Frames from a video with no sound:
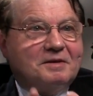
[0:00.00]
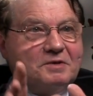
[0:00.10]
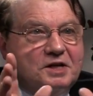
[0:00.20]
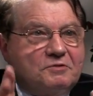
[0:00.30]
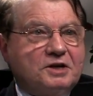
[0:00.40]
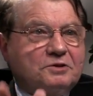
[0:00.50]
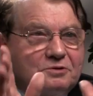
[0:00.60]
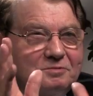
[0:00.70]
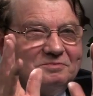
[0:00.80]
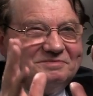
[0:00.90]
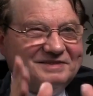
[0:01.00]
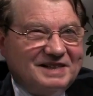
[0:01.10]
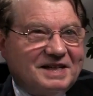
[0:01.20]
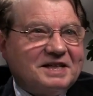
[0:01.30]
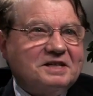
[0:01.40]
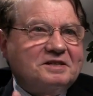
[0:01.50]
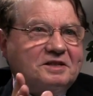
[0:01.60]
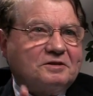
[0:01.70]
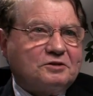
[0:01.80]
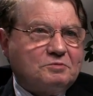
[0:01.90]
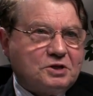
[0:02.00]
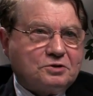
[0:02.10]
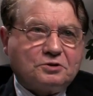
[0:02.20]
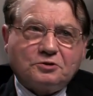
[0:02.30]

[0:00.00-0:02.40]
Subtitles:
Many ways to decrease the transmission